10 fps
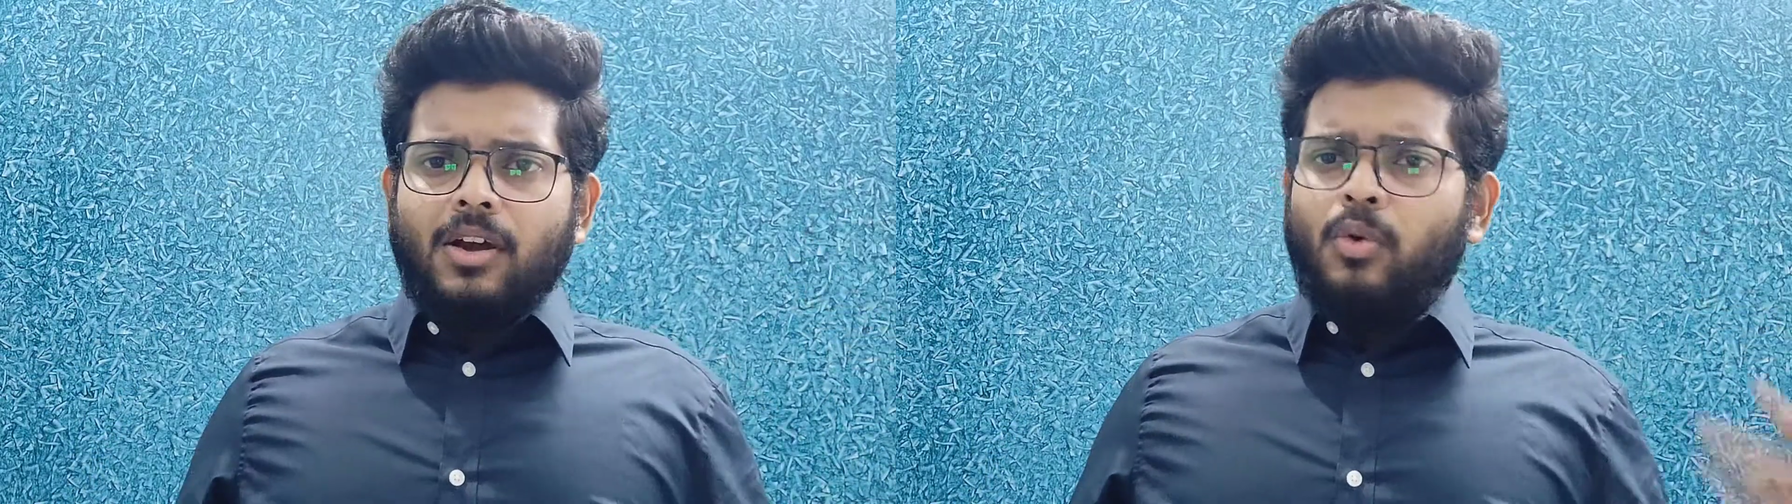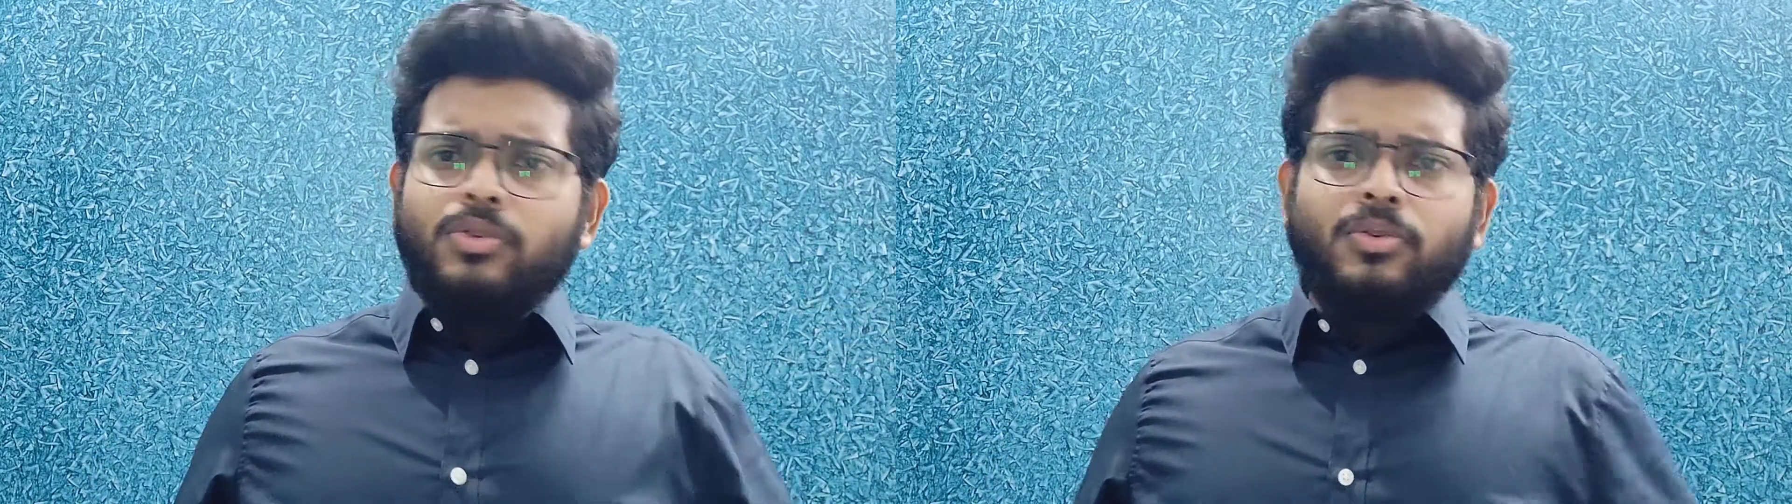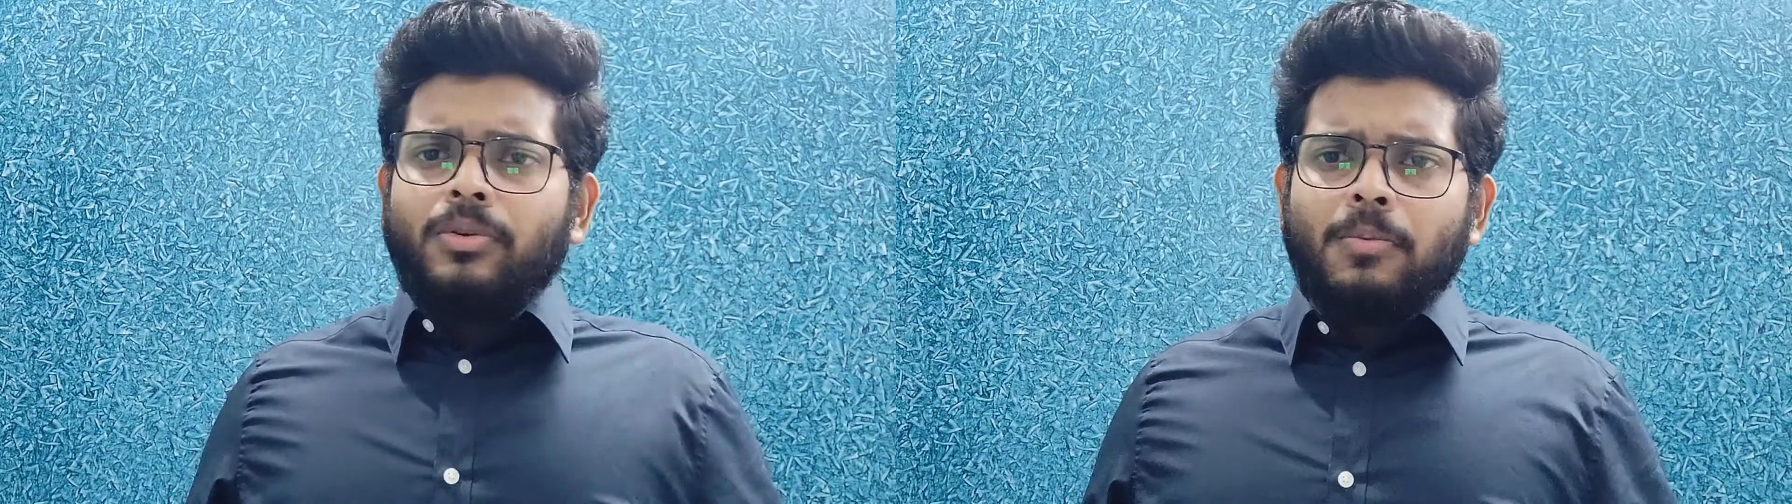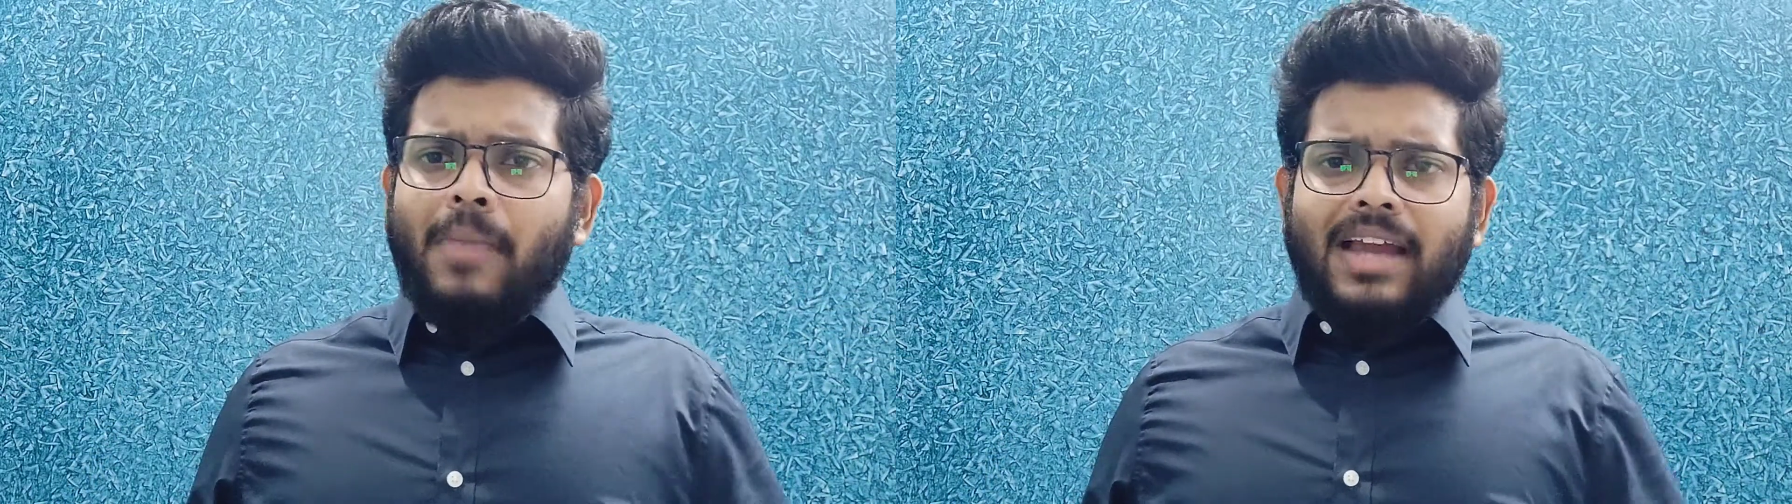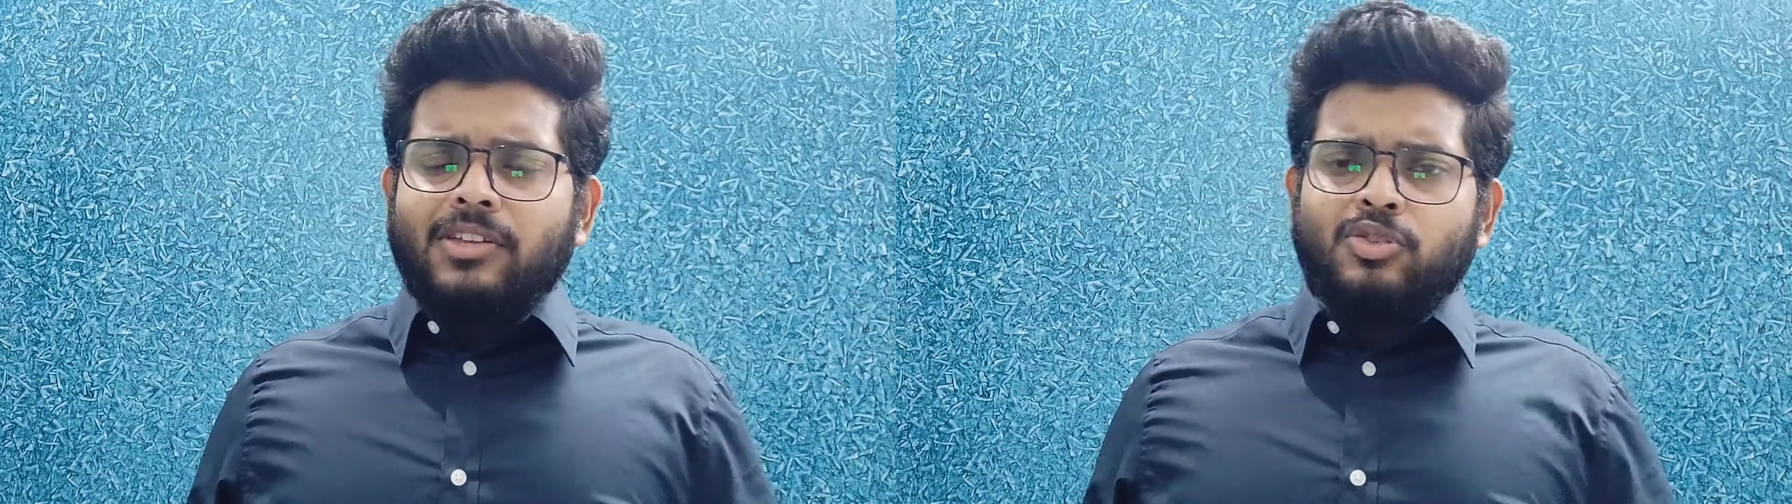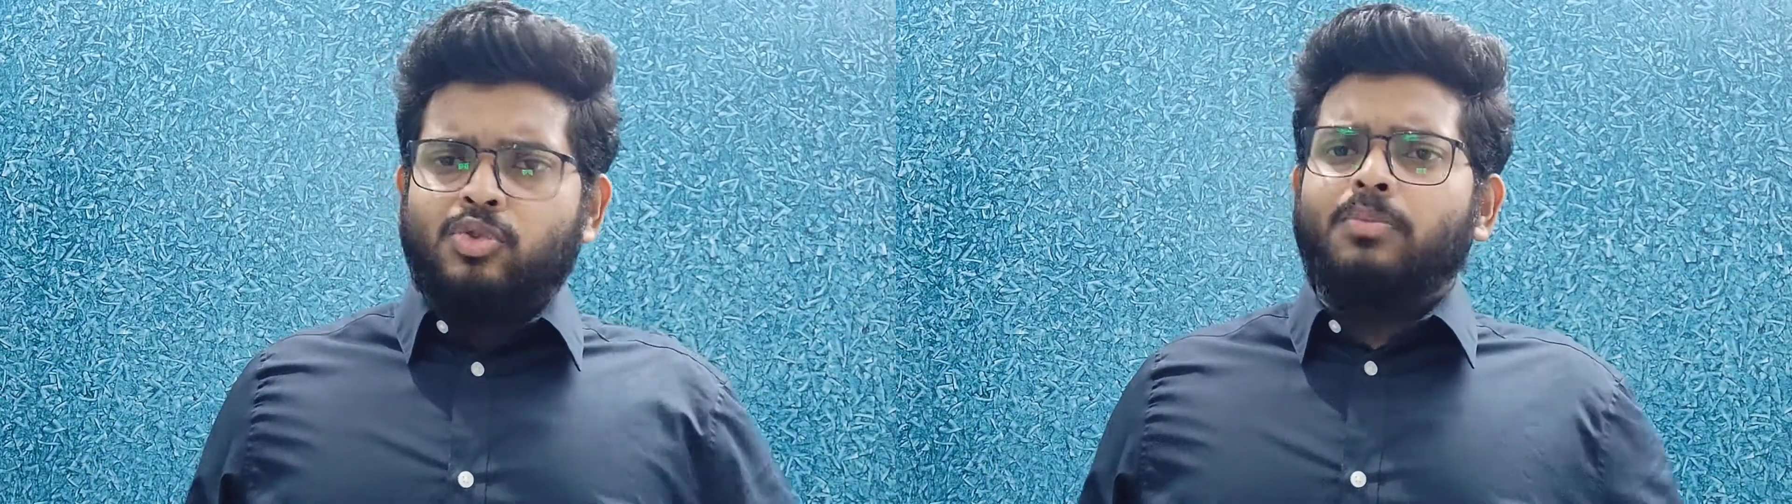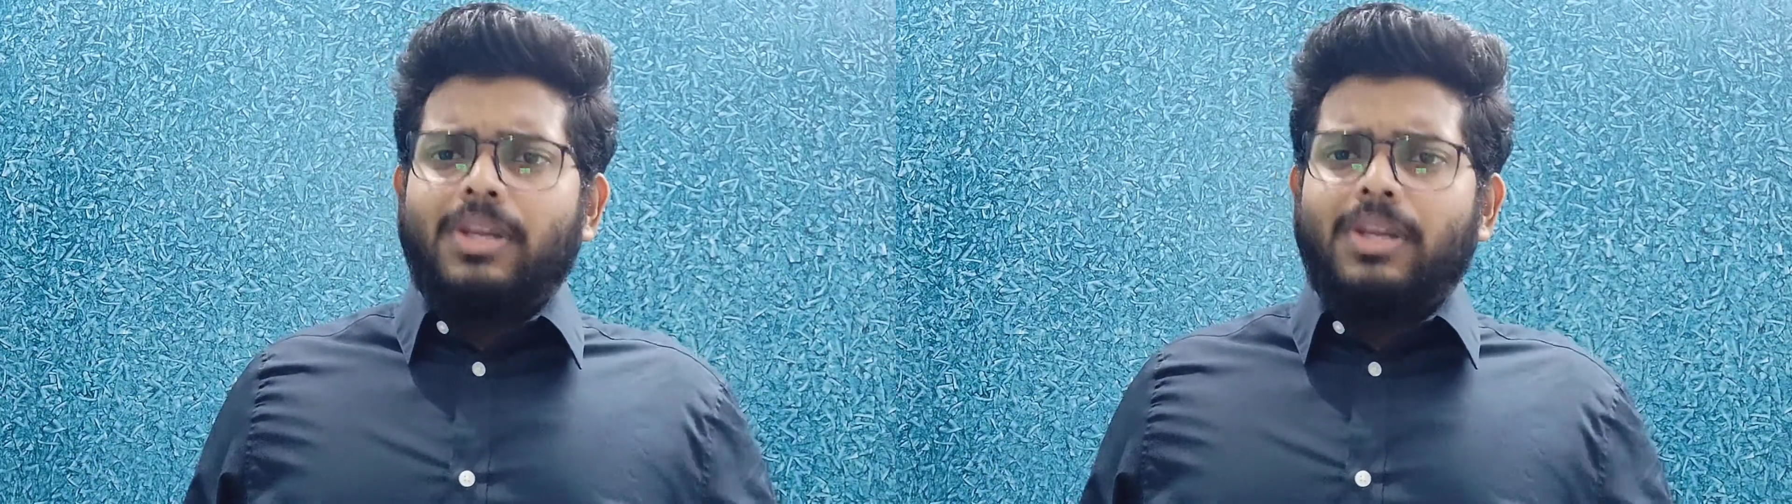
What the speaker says: Who is going to manage so